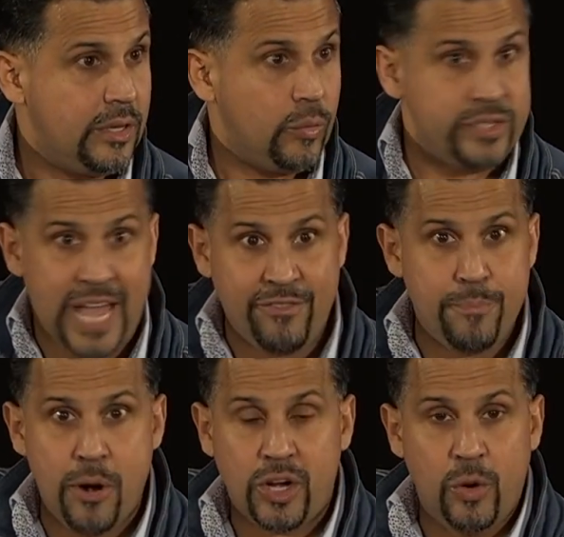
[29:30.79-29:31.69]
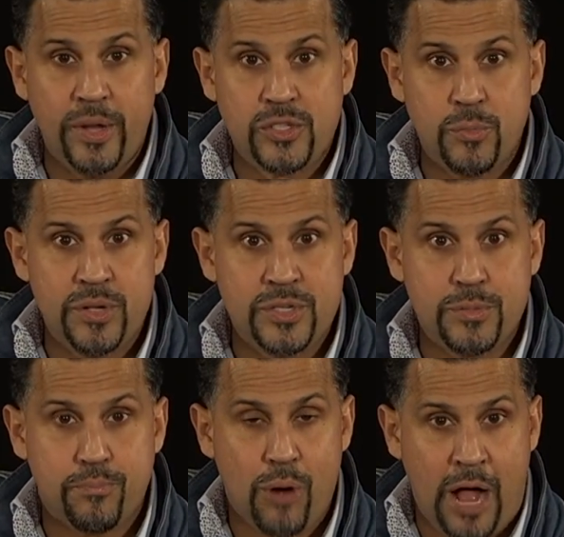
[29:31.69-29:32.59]
When David Berkowitz was
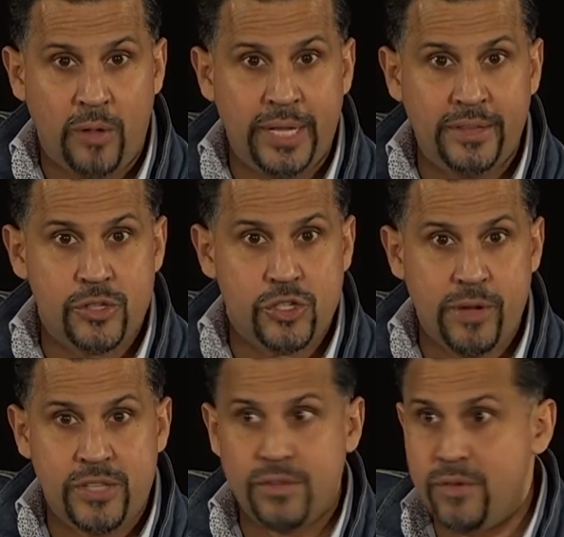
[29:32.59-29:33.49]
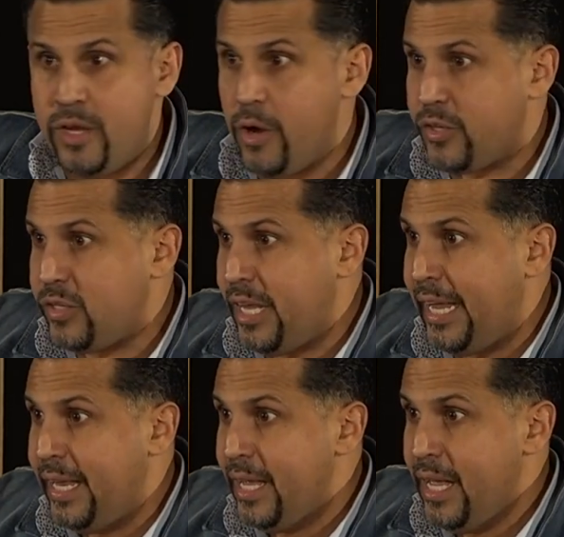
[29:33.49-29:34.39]
prowling the streets of New York City,
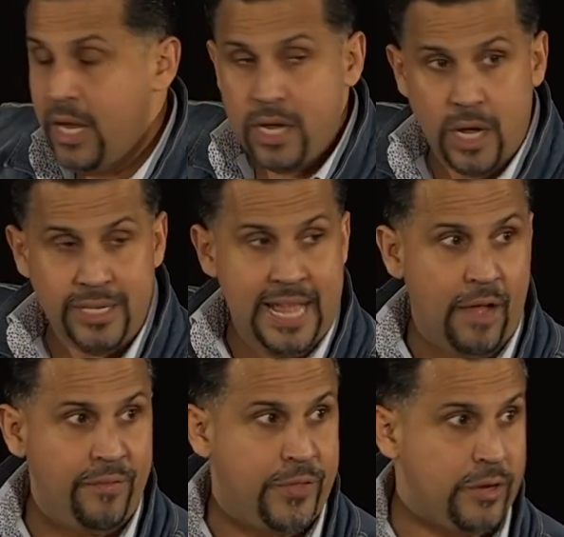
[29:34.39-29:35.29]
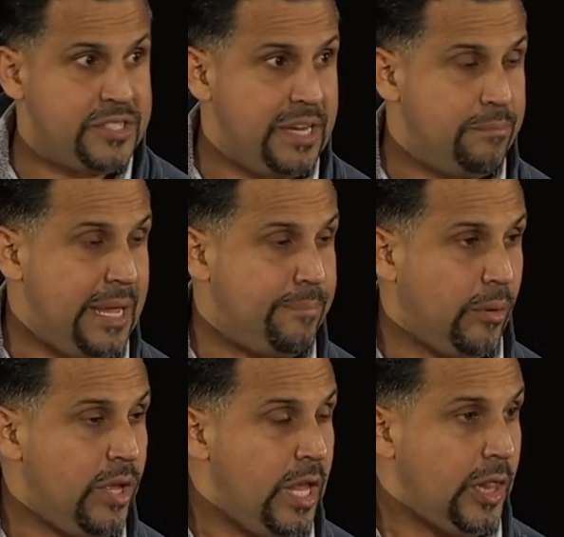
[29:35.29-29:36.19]
gunned down 13
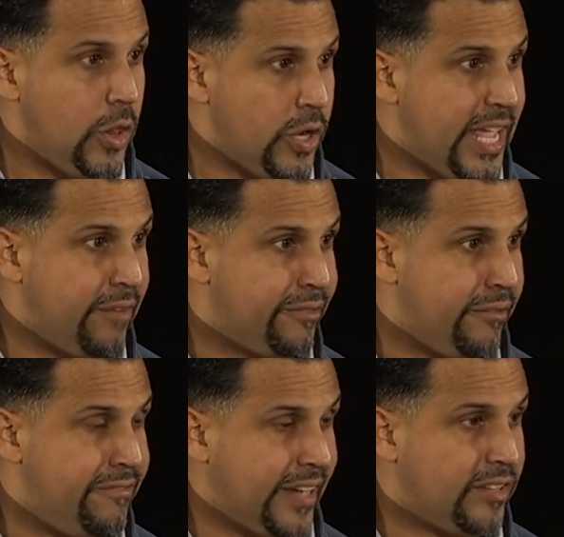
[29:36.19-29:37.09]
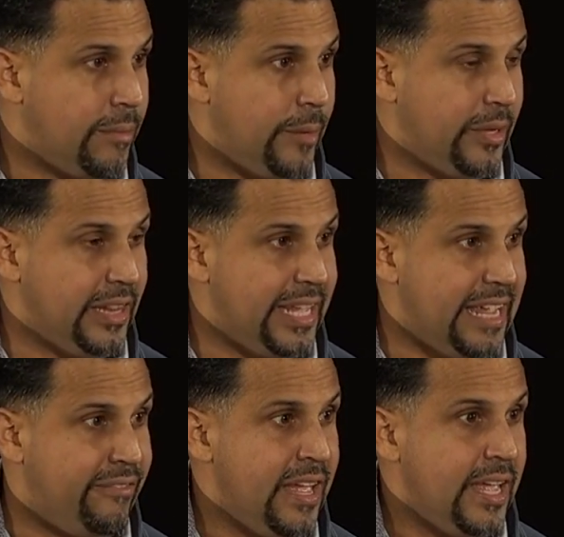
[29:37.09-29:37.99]
people, looking for a victim. He would
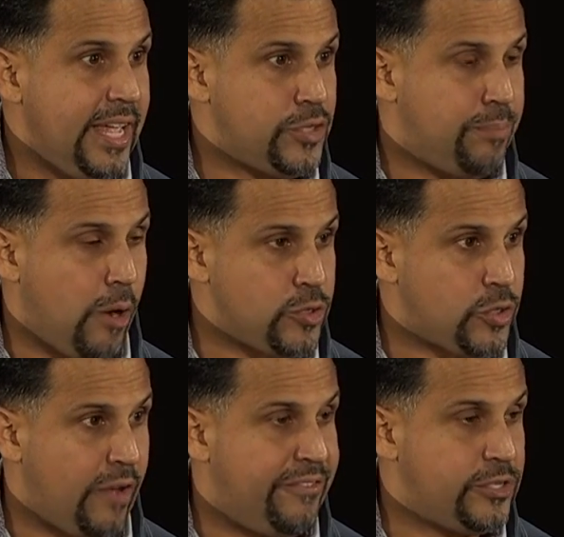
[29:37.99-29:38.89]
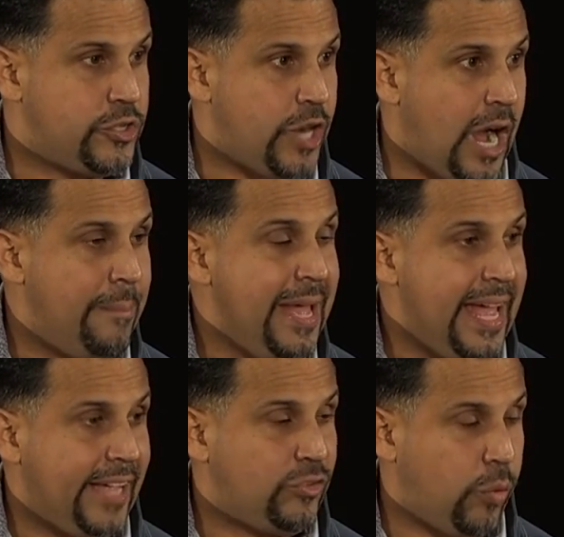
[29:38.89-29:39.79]
leave his post office job
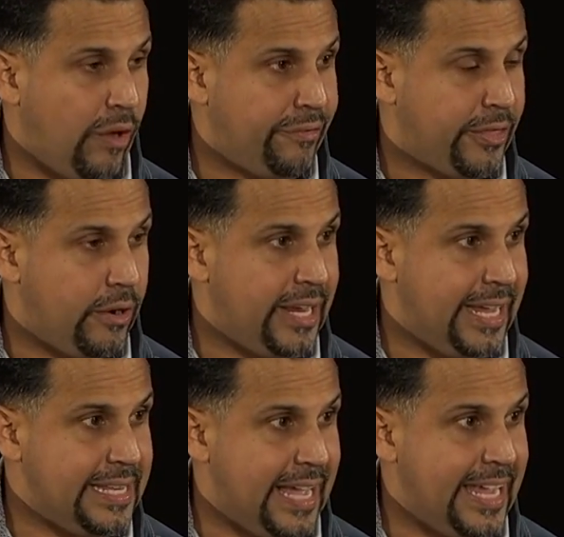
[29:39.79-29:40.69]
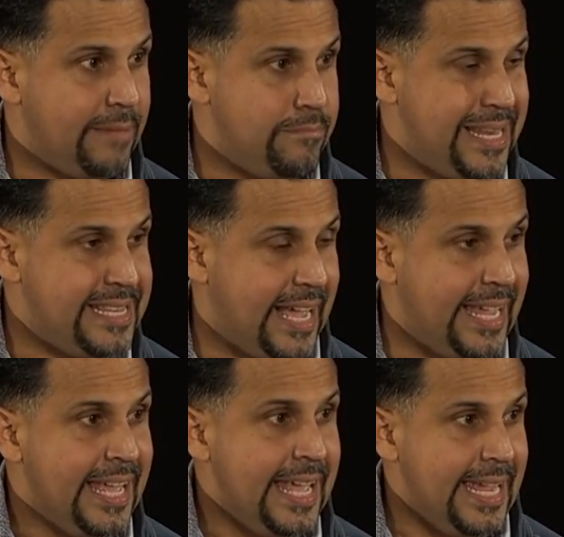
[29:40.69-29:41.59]
at 12:30 at night,
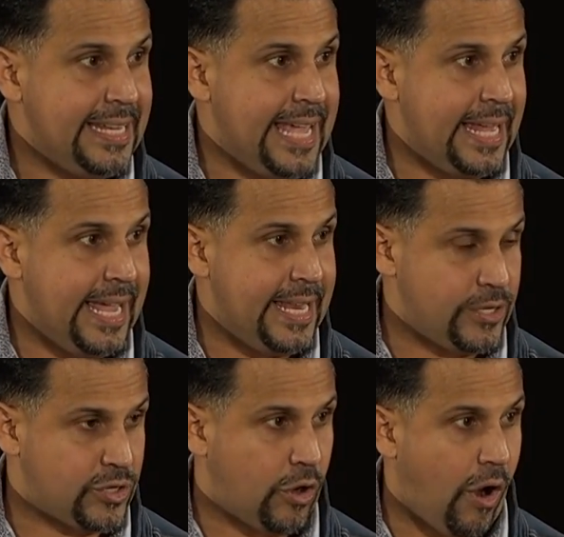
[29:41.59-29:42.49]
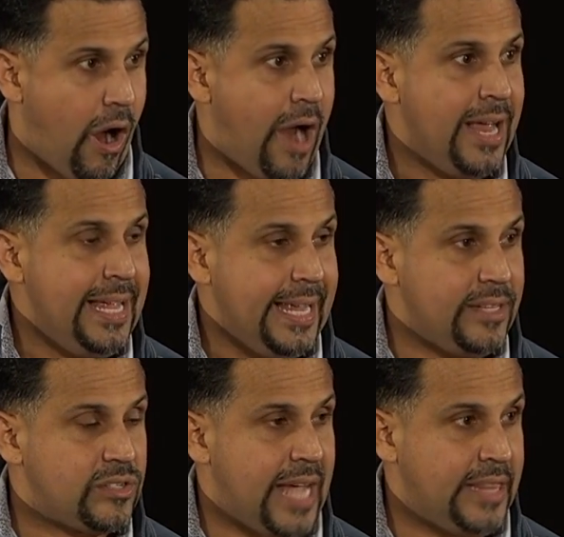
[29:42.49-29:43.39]
midnight. He'd get in his car.
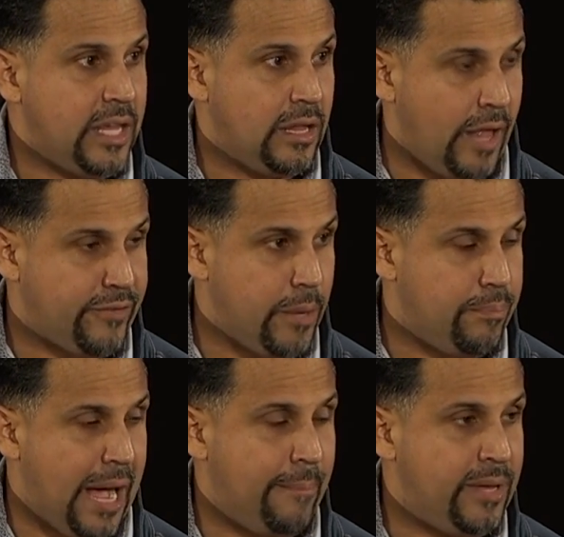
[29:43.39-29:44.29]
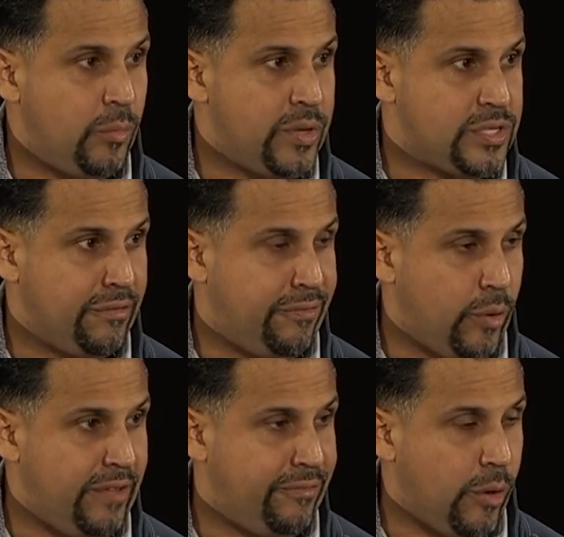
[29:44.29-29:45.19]
Inside the glove compartment was the
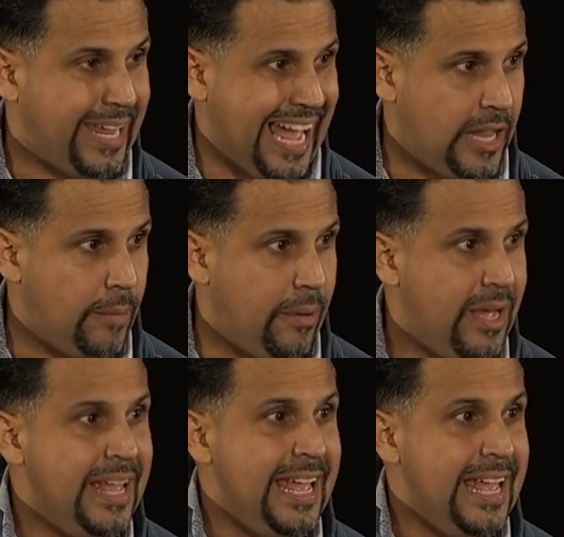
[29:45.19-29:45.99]
44 caliber.